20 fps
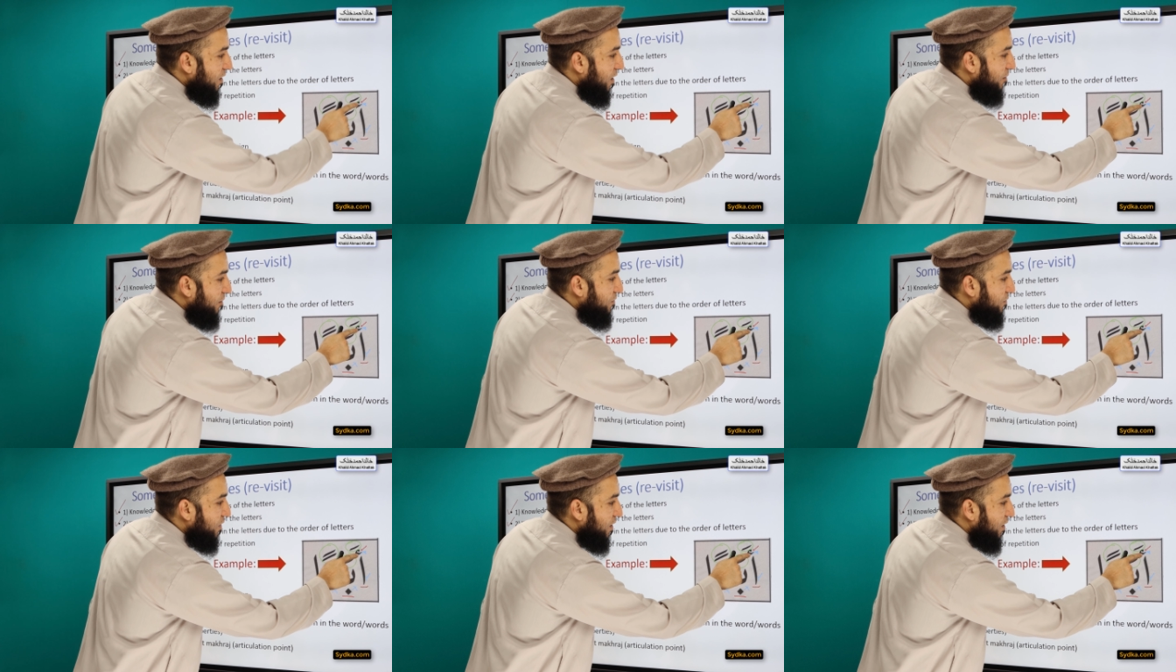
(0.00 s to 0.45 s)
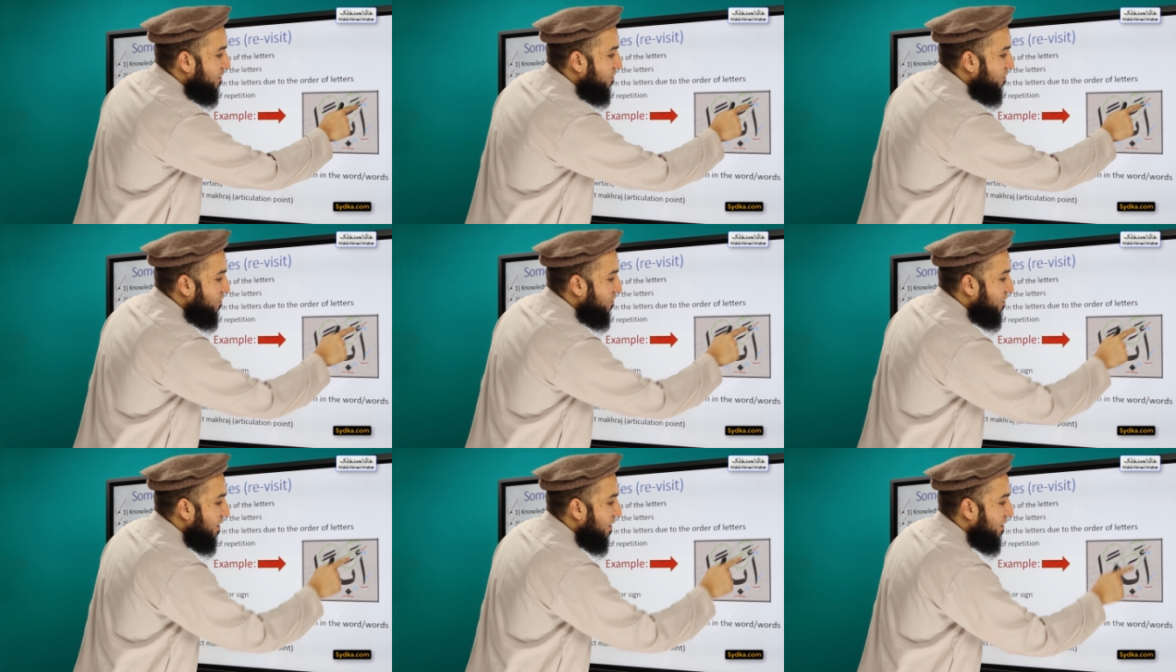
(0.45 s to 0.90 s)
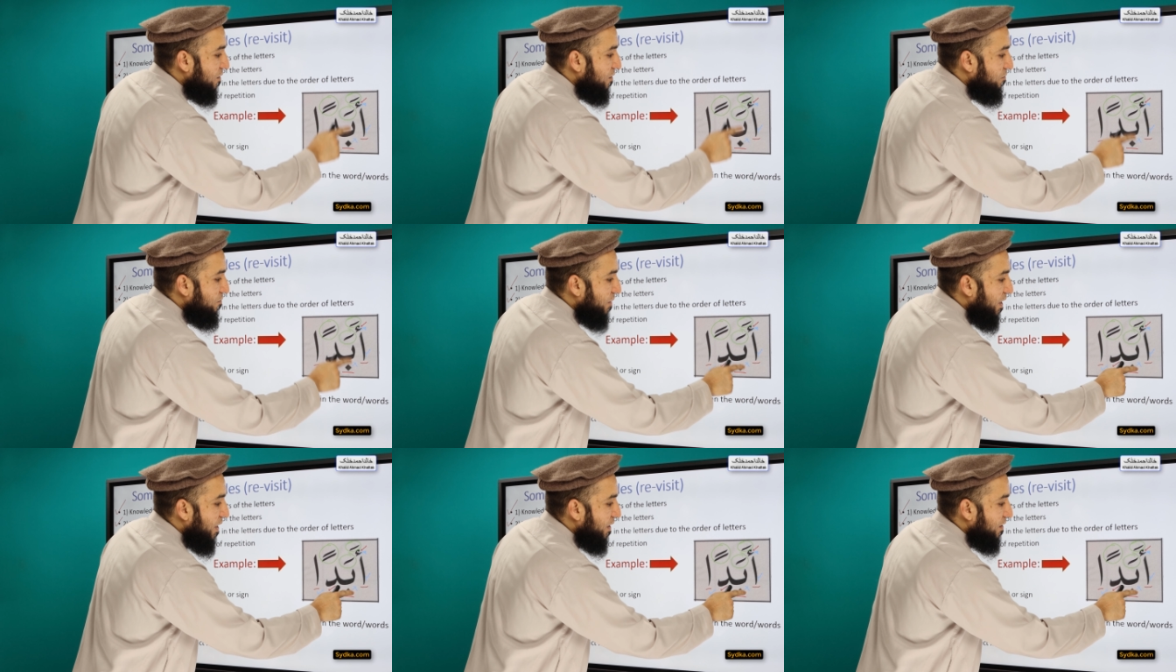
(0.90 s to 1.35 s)
hamza is not
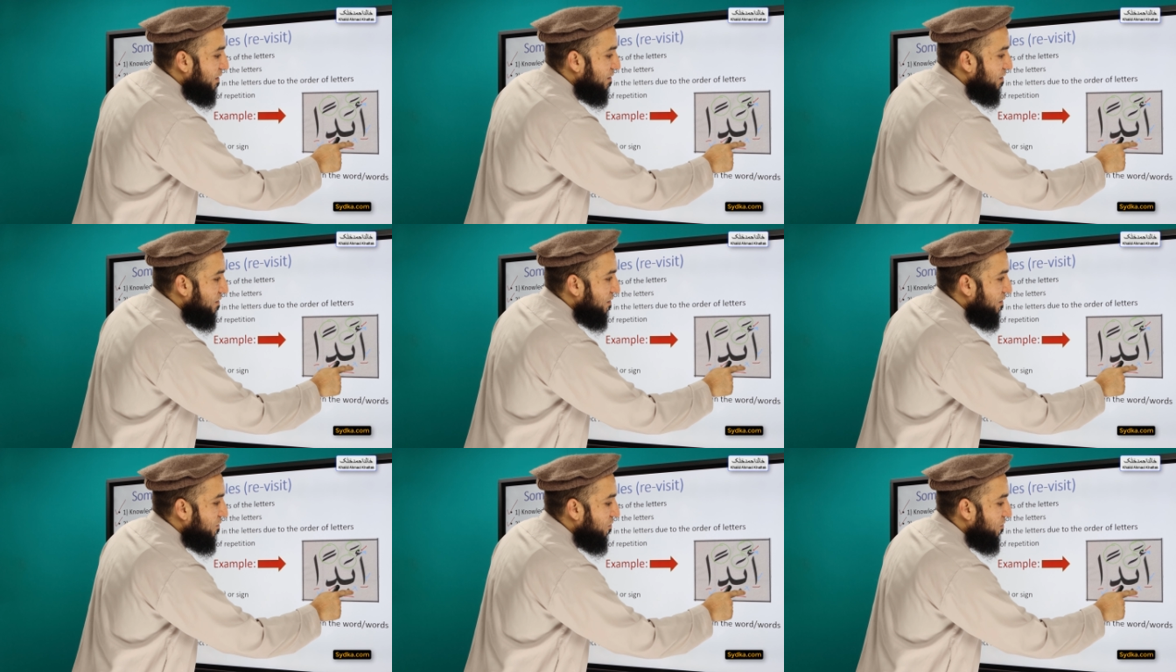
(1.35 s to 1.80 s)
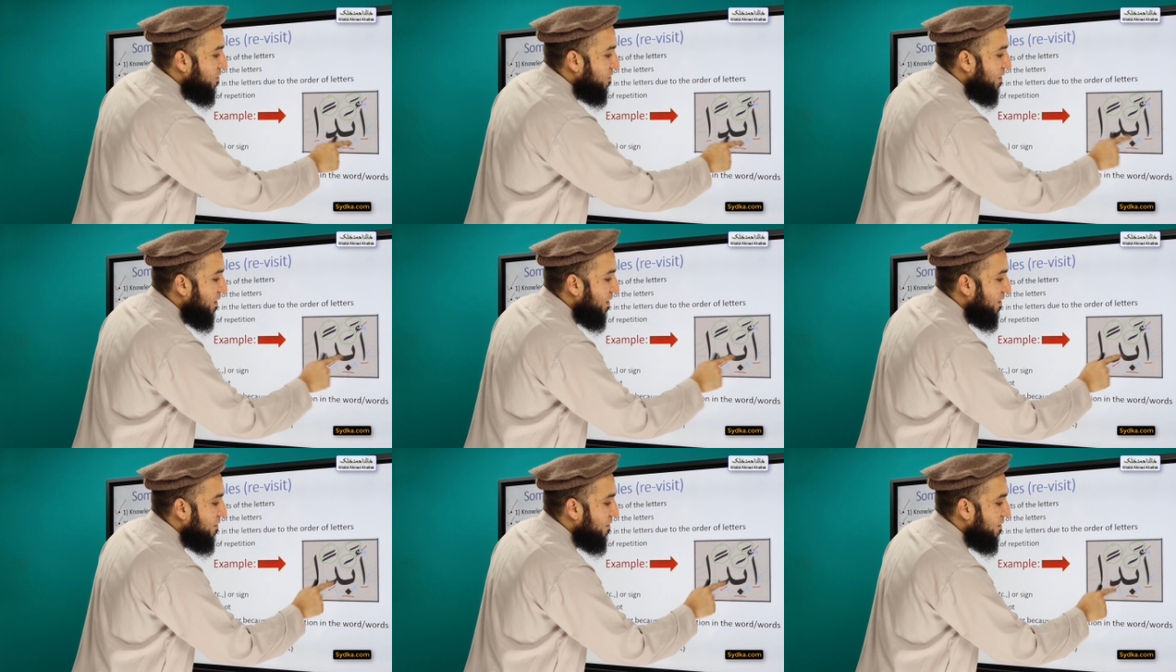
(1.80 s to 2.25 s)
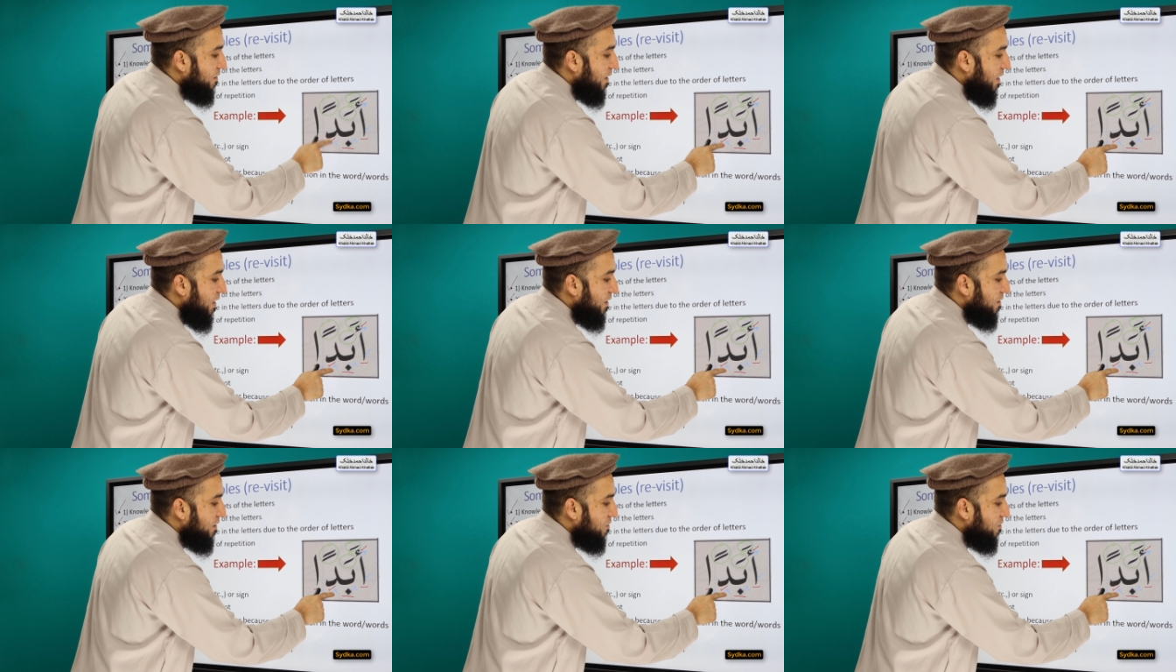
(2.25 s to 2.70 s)
silent ba is not silent
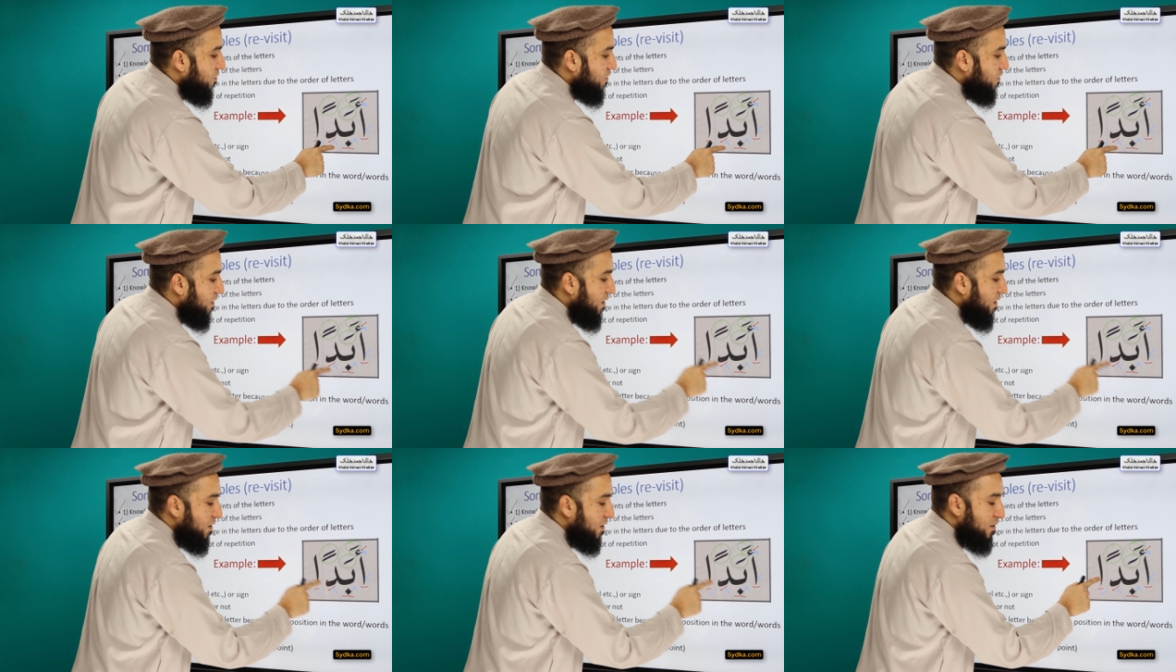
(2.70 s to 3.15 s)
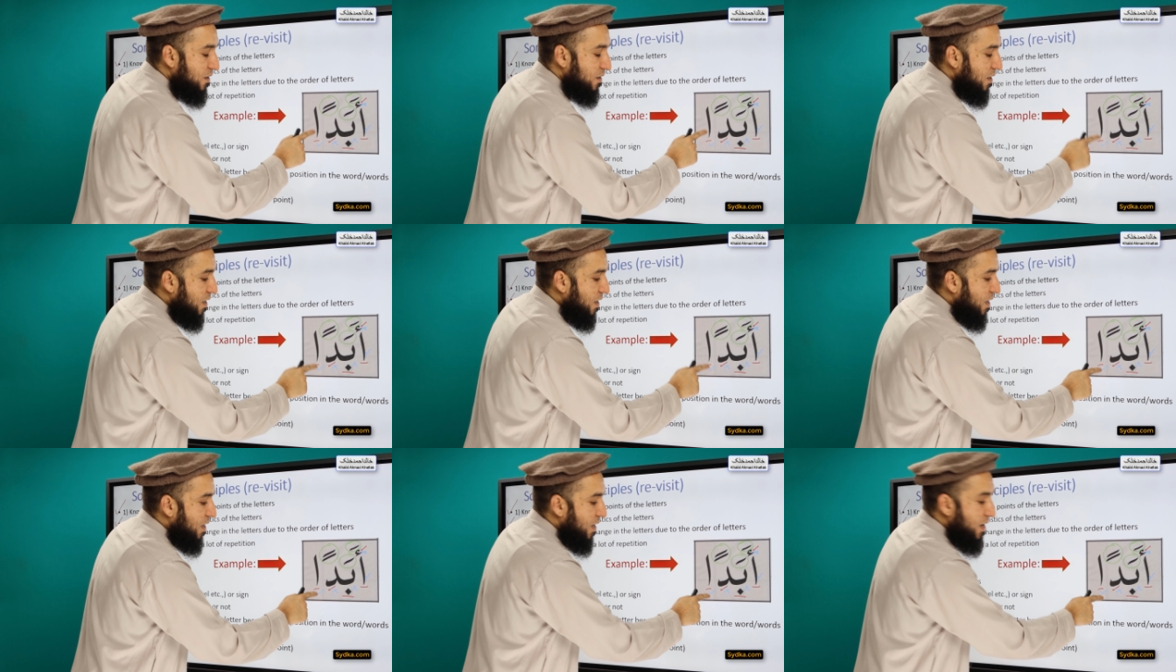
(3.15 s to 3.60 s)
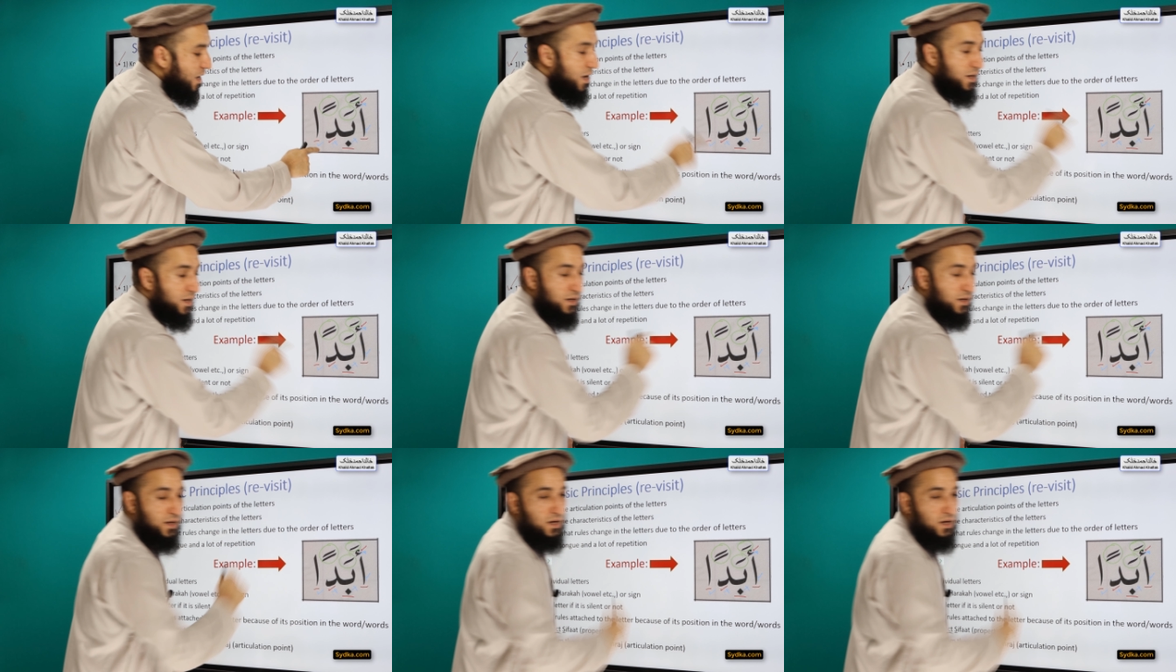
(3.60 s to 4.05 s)
dal is not silent
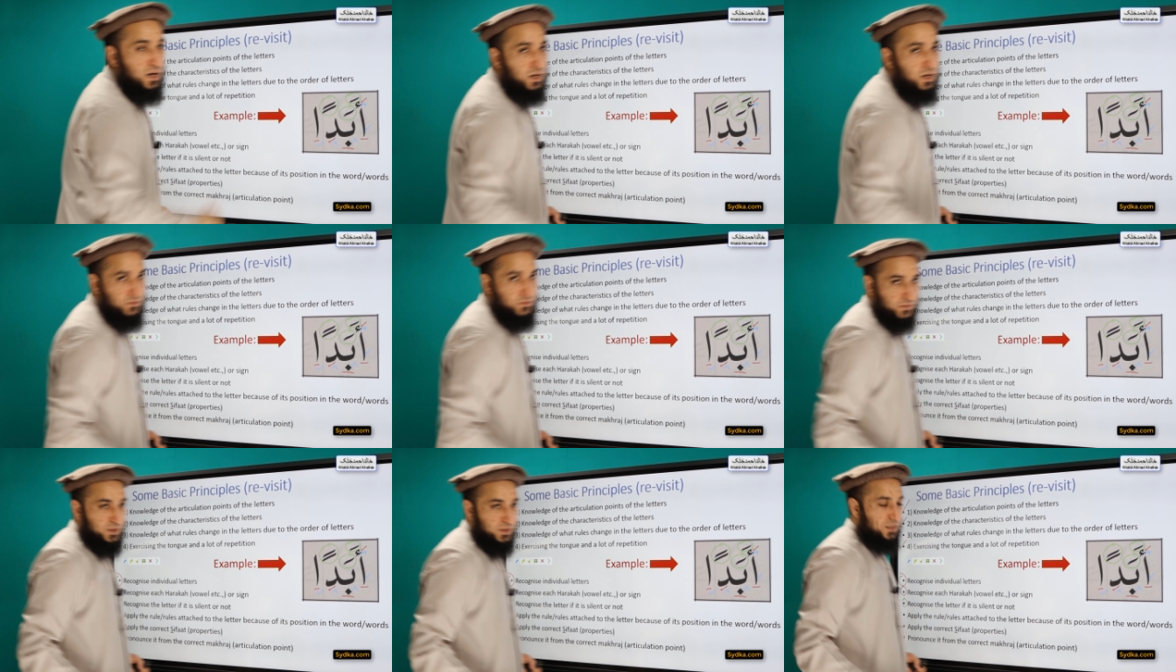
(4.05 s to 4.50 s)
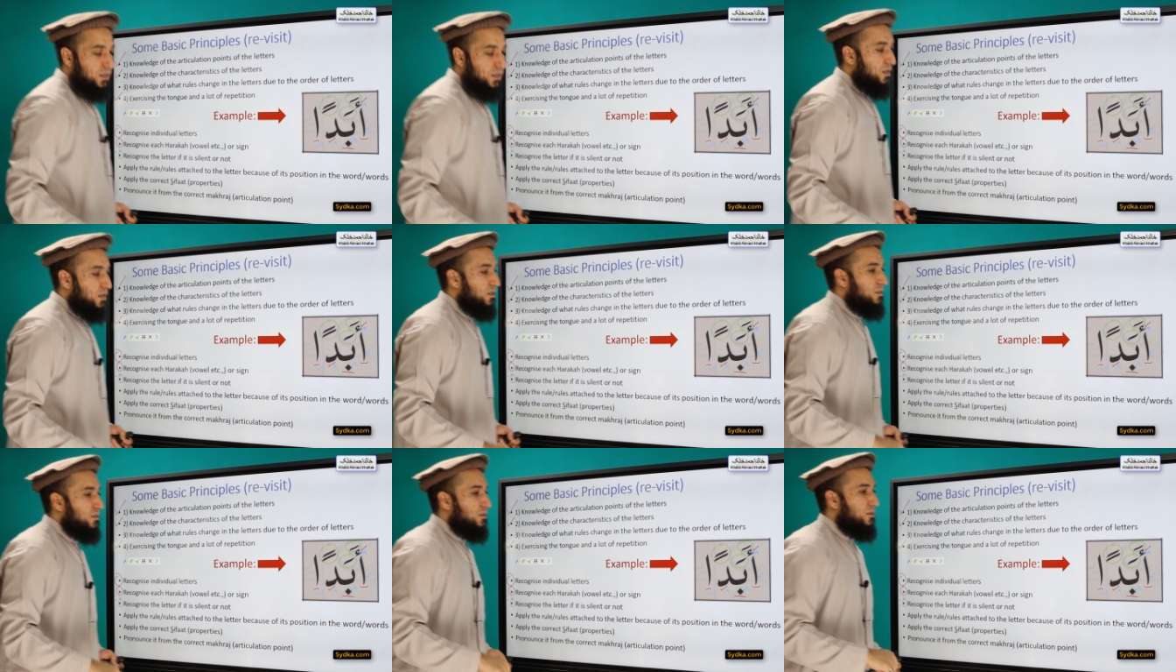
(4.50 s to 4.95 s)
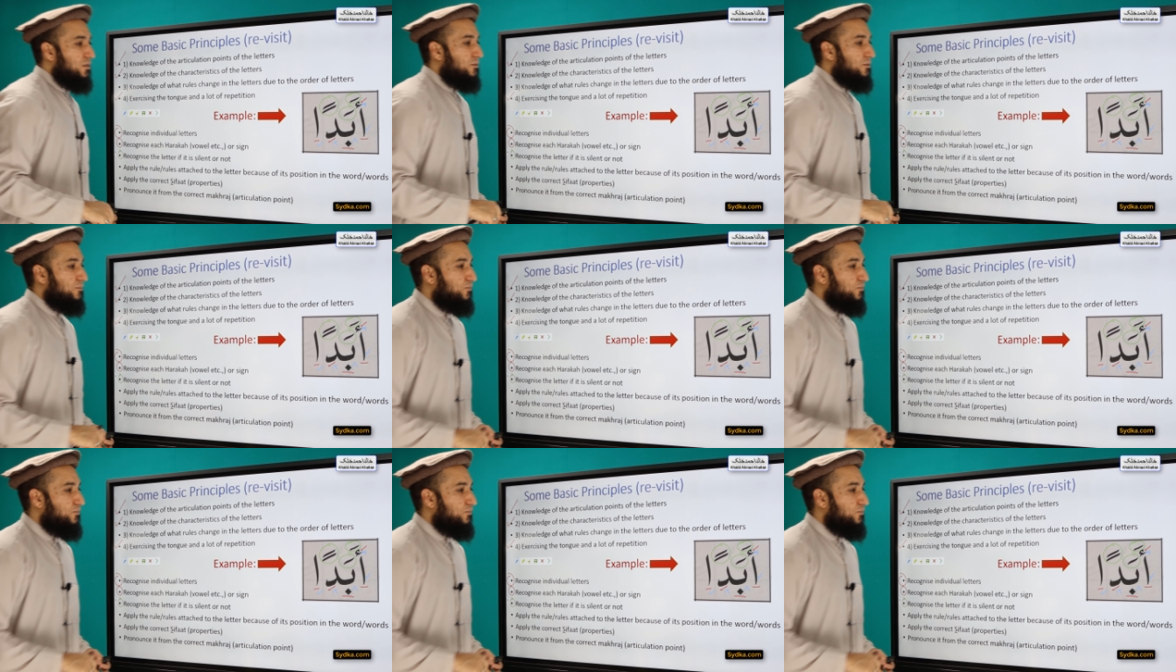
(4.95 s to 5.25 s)
and alif is silent